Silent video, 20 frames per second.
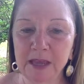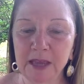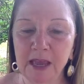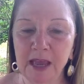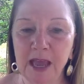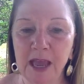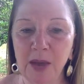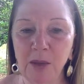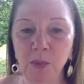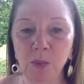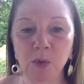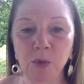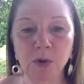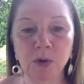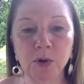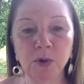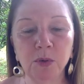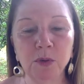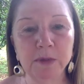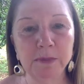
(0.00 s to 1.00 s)
At
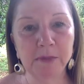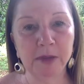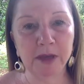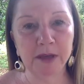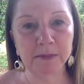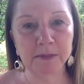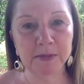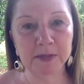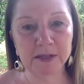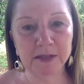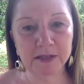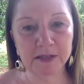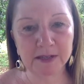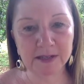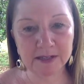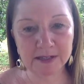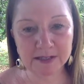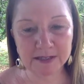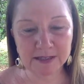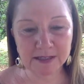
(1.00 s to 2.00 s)
work, we might be
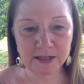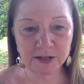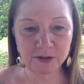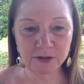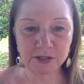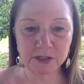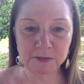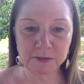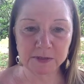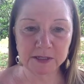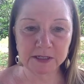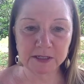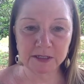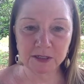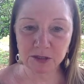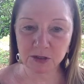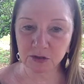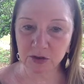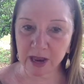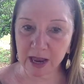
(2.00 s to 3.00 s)
considered to be
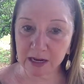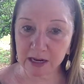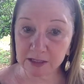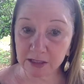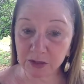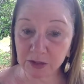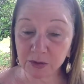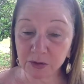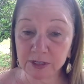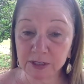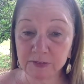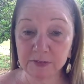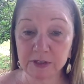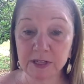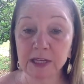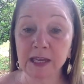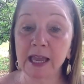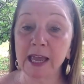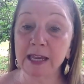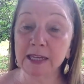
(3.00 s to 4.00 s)
distracted or
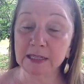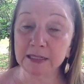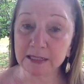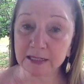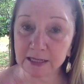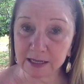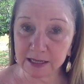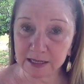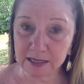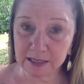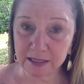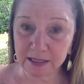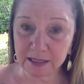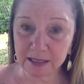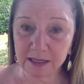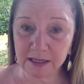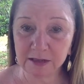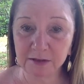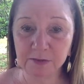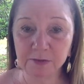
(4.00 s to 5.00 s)
even lazy
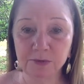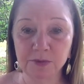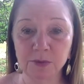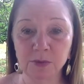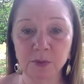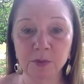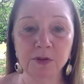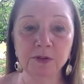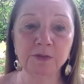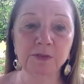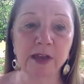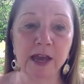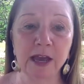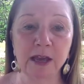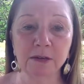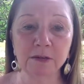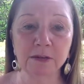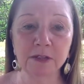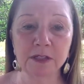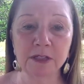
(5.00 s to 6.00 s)
if we're
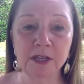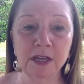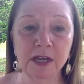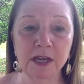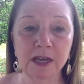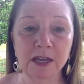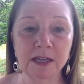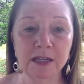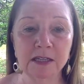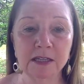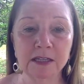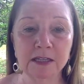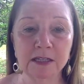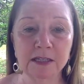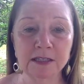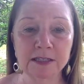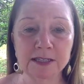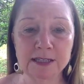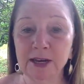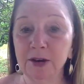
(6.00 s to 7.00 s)
found
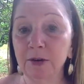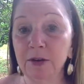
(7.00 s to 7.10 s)
staring